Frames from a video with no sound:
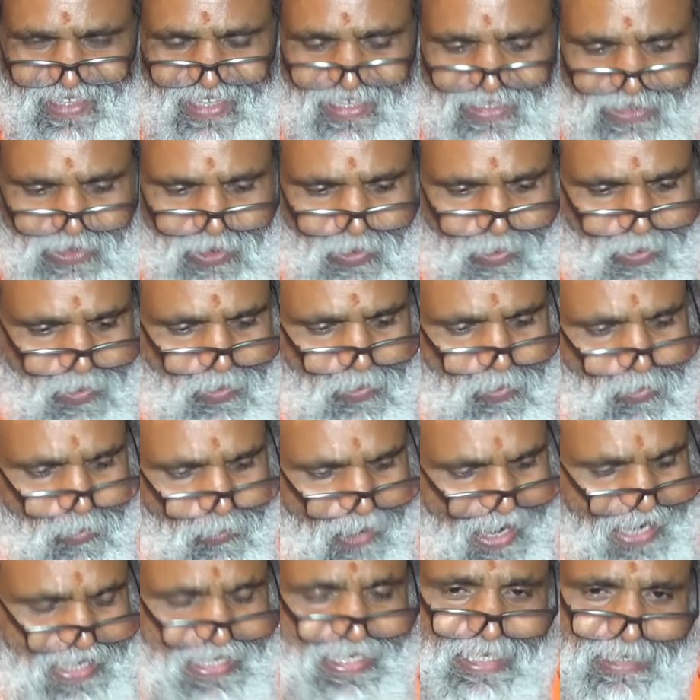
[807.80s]
So,
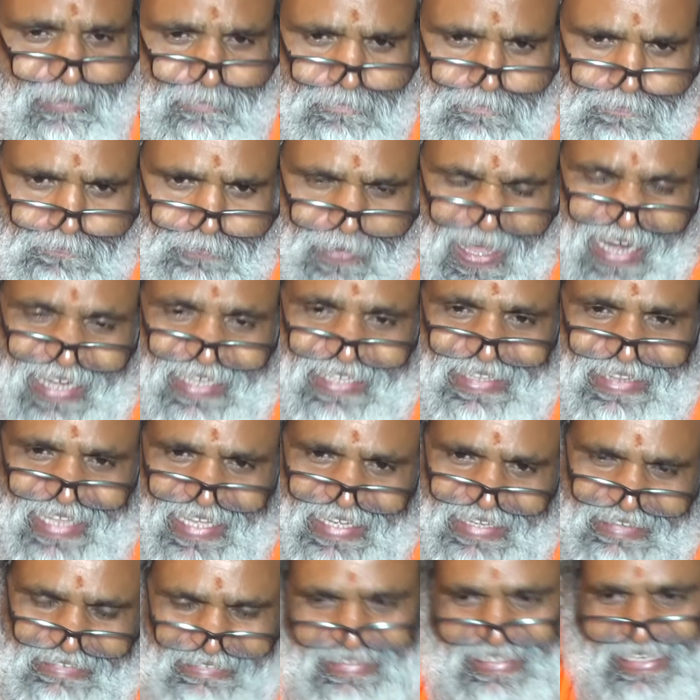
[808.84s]
what impact they
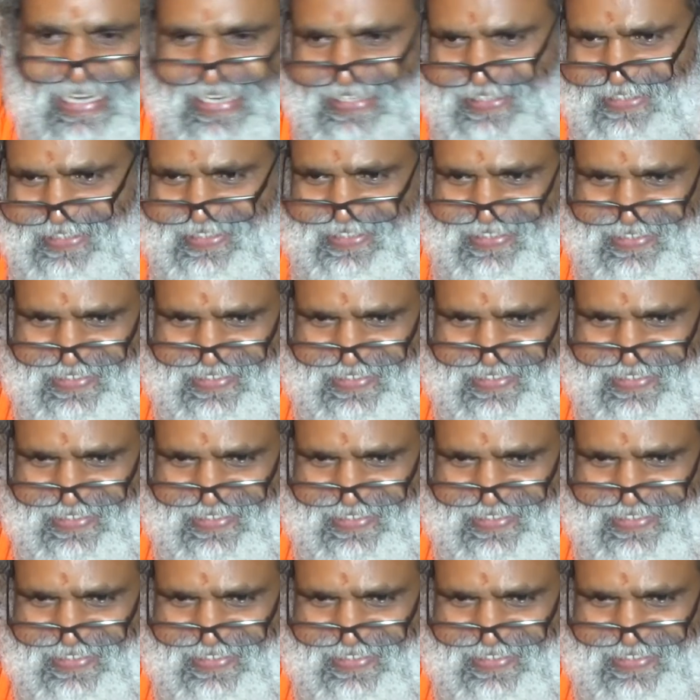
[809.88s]
create?